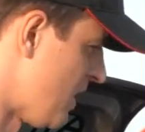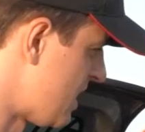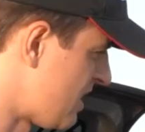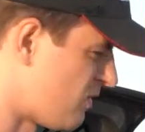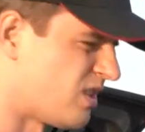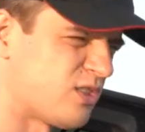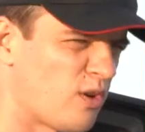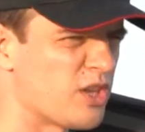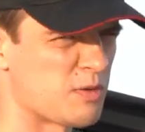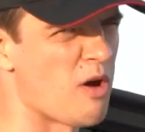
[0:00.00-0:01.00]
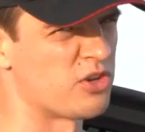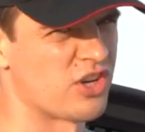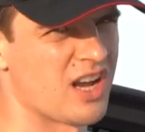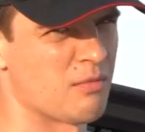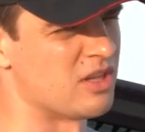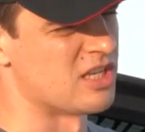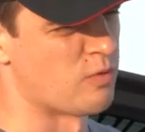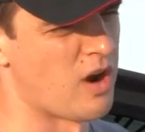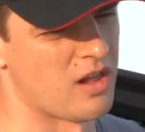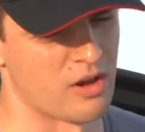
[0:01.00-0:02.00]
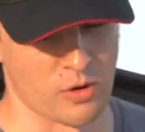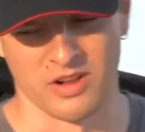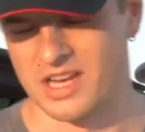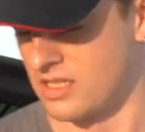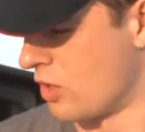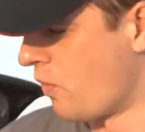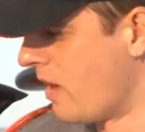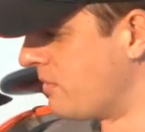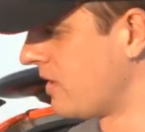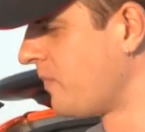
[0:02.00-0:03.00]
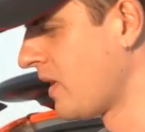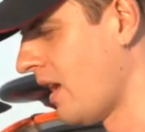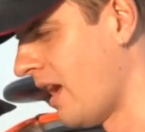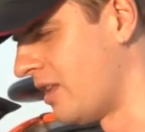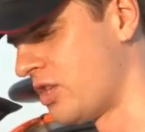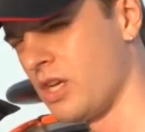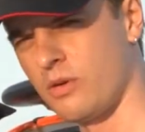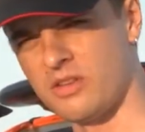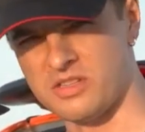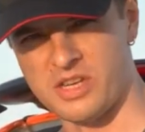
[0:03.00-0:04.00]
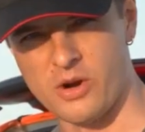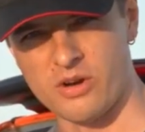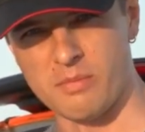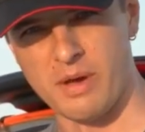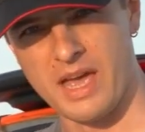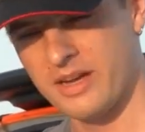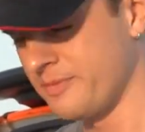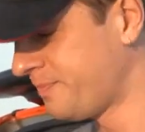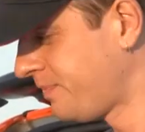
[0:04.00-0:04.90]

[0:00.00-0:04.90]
It's a really small truck, but it's well organized and equipped. And the secret is here in the back.